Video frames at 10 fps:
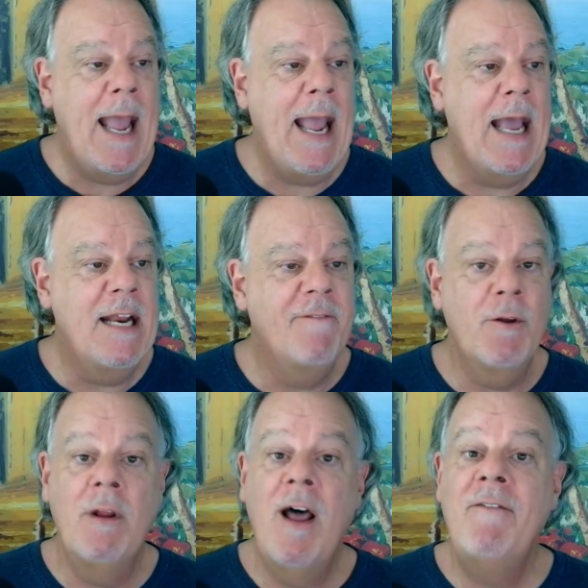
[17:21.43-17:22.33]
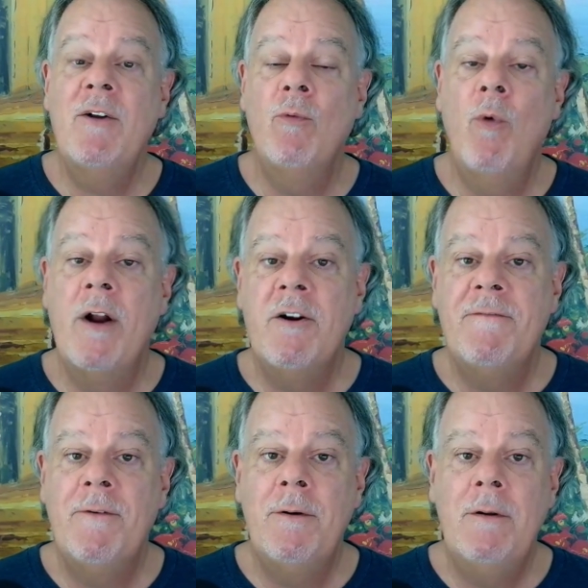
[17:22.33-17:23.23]
And if you love it,
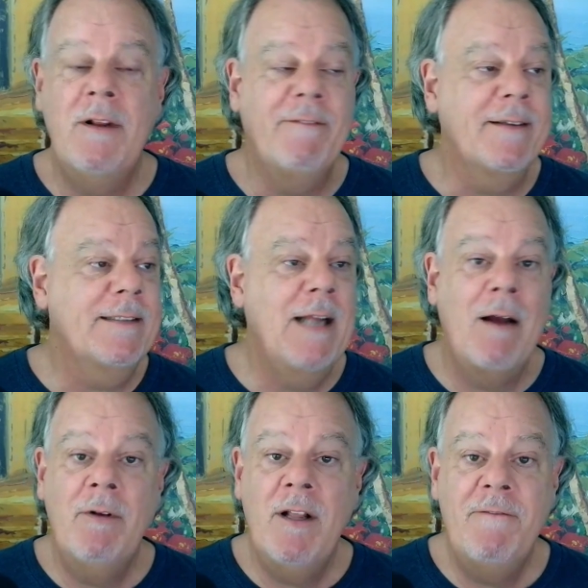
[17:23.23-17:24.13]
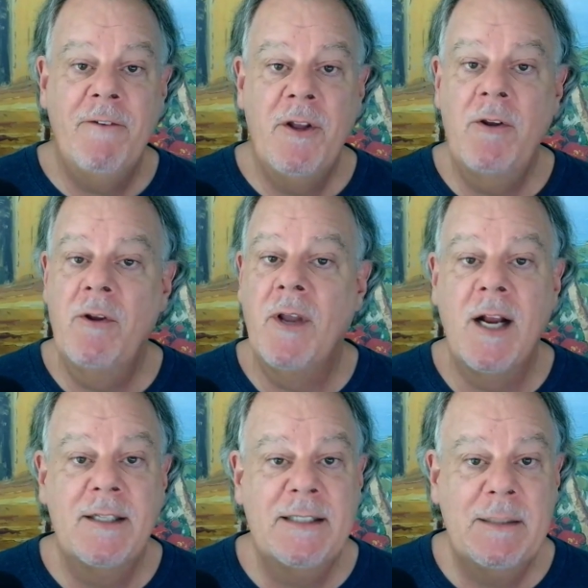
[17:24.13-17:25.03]
wonderful. If it's not really for you, you can
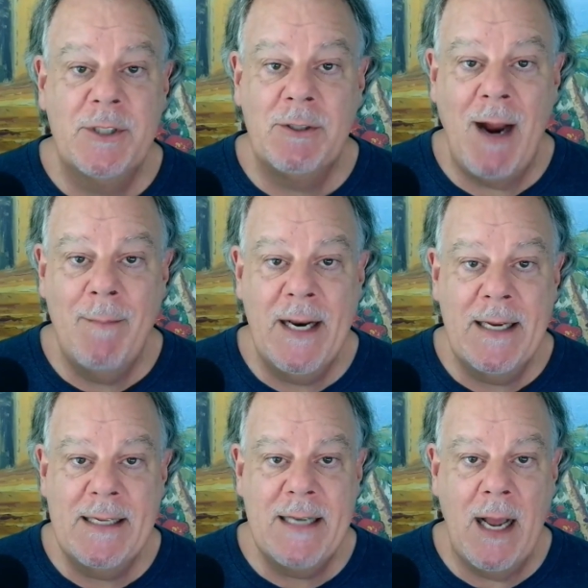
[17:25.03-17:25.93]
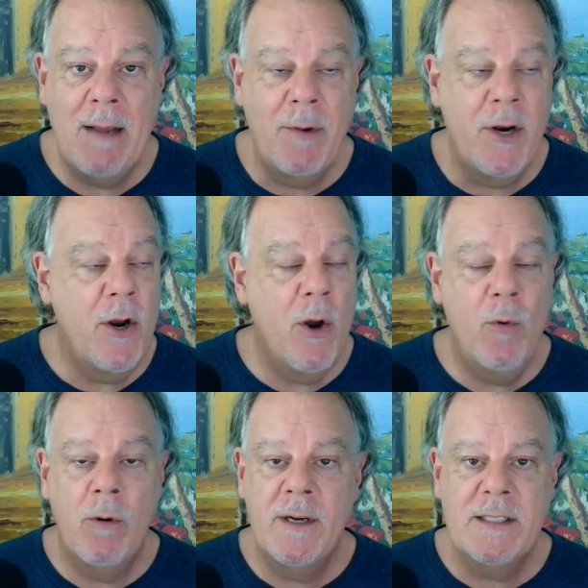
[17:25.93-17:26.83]
unsubscribe at any time. No
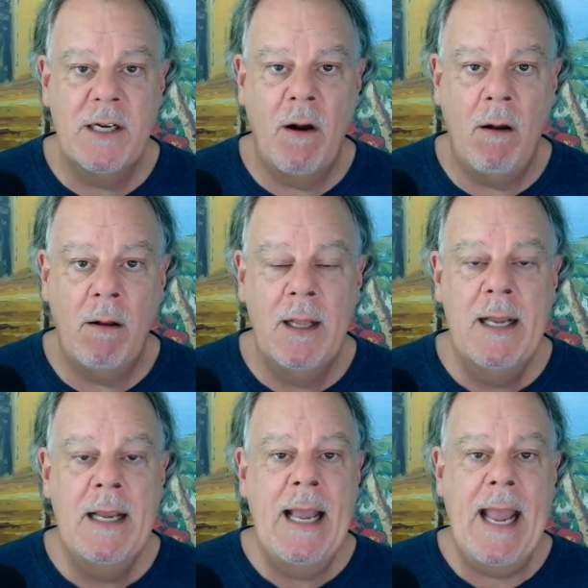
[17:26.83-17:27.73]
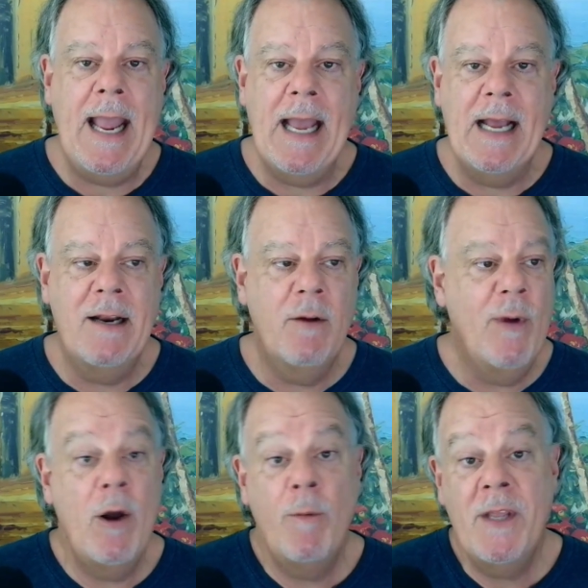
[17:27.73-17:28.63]
worries at all. And
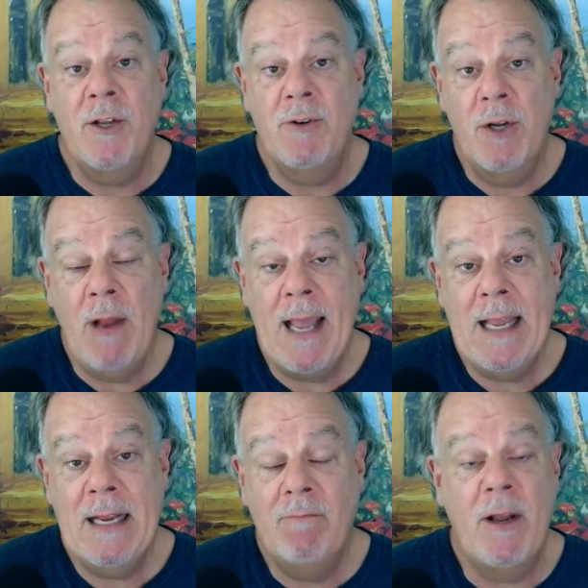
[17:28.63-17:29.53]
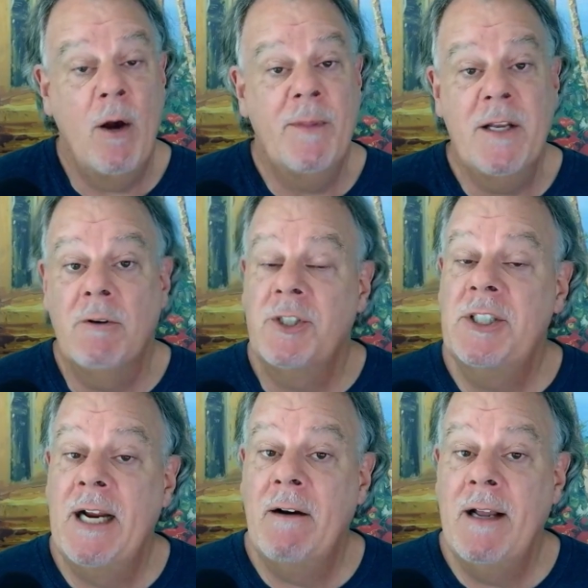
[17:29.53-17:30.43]
we hope that you do like it. We hope that you'll
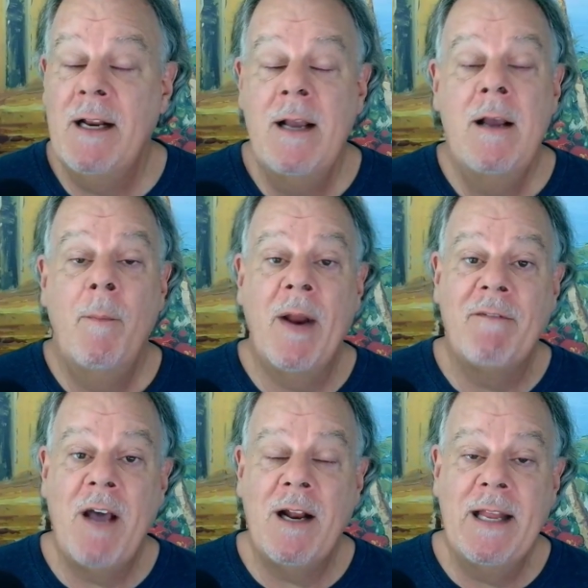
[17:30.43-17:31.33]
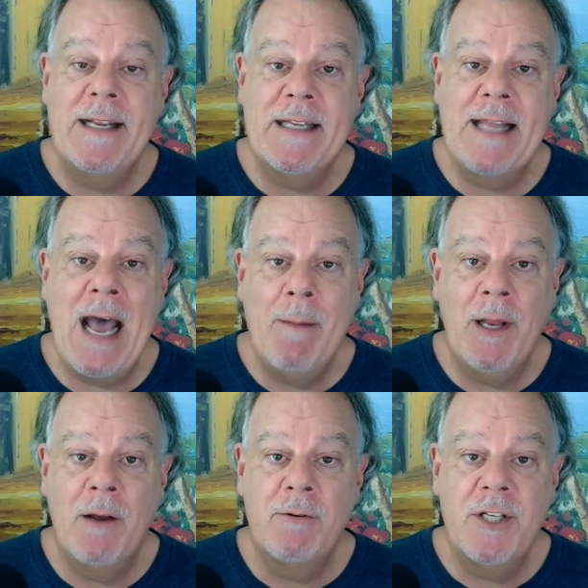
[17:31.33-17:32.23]
share it. But I've got a link to that
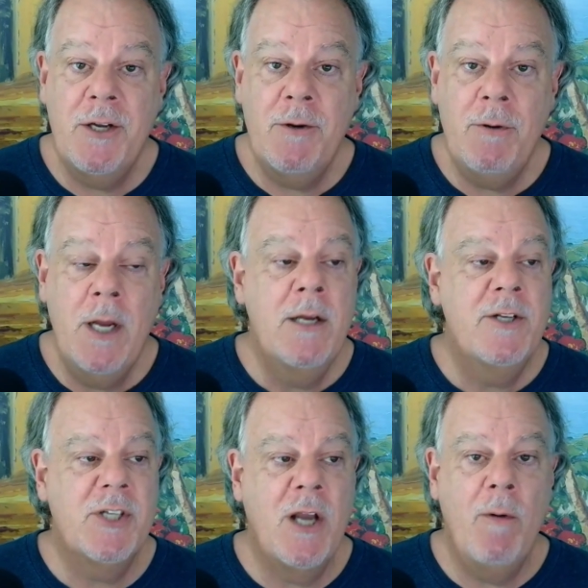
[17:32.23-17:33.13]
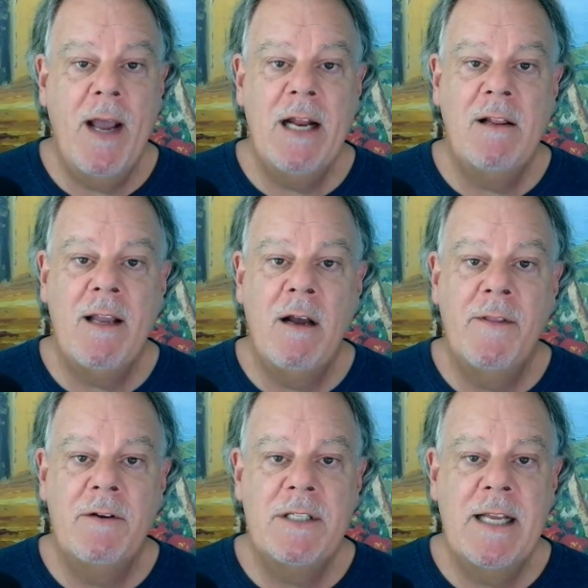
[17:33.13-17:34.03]
below too. So go ahead, click on
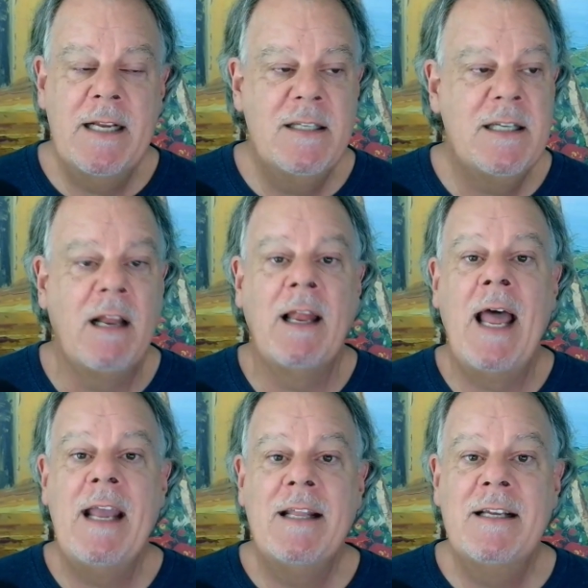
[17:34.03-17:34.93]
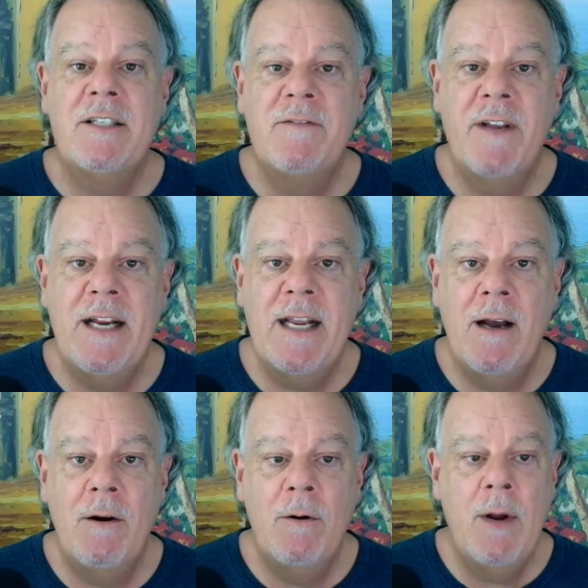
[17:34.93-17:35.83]
those things, like this
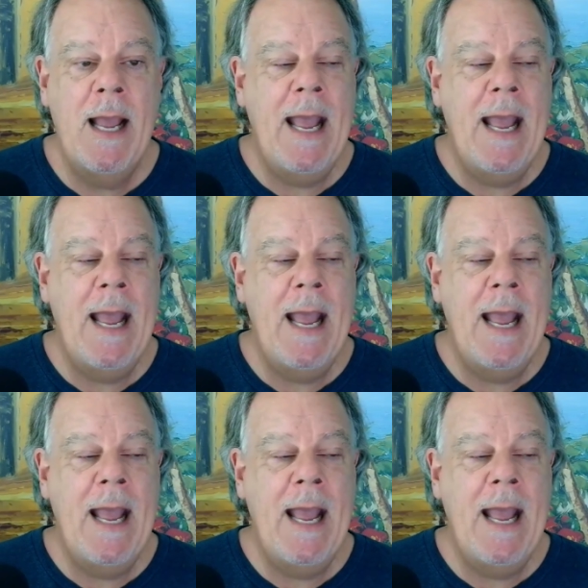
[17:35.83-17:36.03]
video.